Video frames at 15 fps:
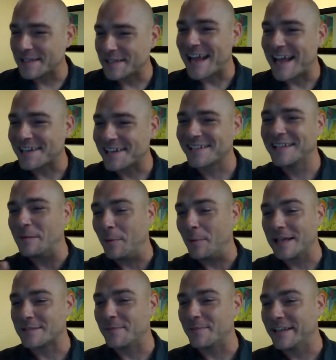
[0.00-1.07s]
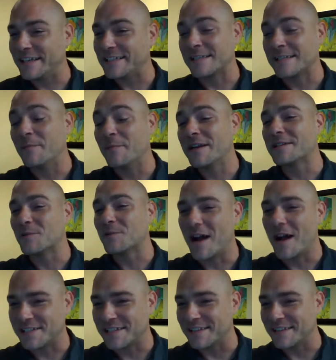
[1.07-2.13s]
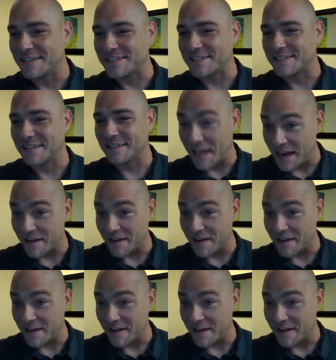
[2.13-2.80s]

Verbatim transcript: actually a possibility somebody is watching this live.